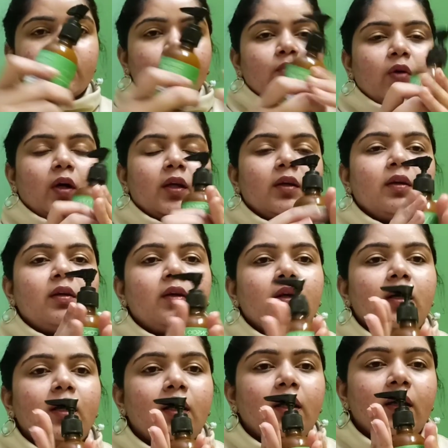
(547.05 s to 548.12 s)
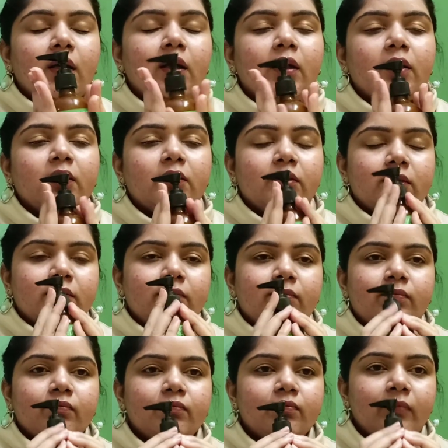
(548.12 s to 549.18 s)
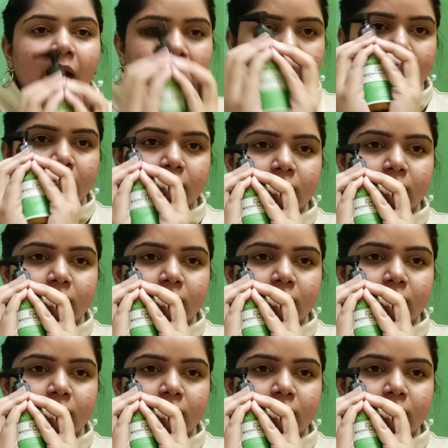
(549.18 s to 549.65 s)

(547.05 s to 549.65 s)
one is like